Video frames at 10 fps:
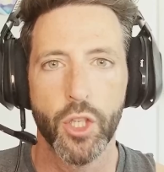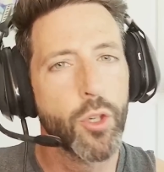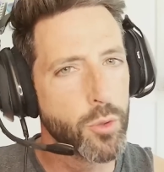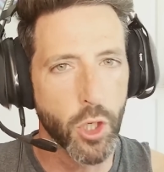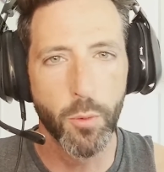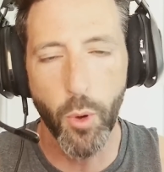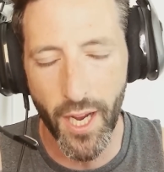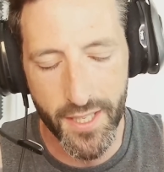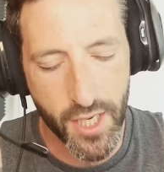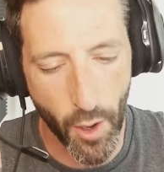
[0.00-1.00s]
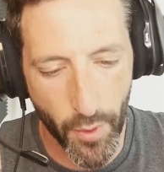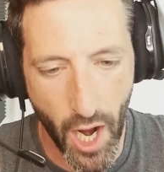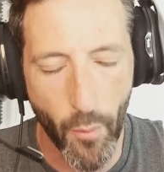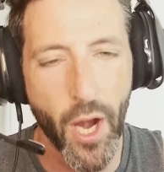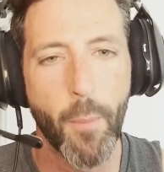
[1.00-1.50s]
YouTube, what is going
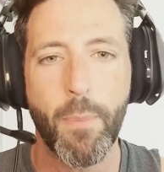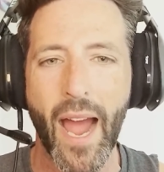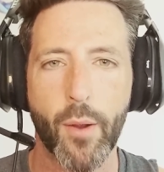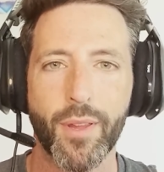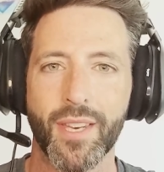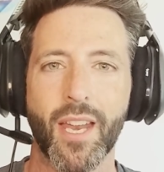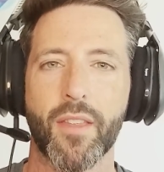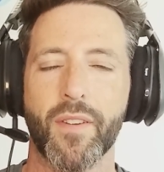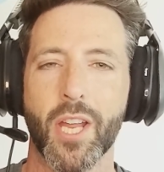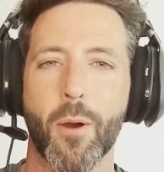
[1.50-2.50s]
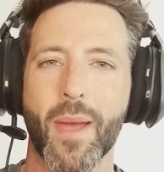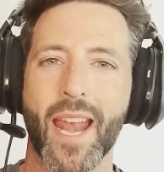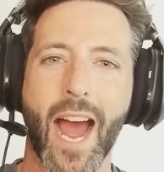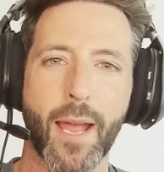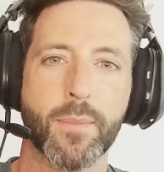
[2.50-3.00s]
on? We are back with another video, man.
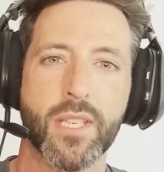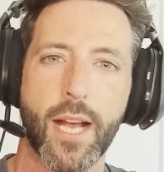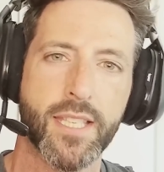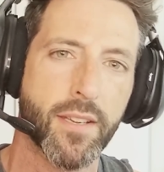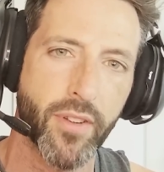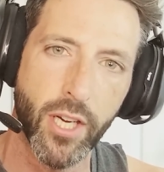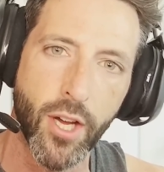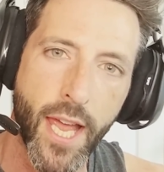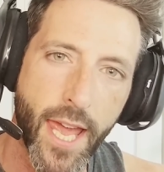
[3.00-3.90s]
I am Sauce Deville.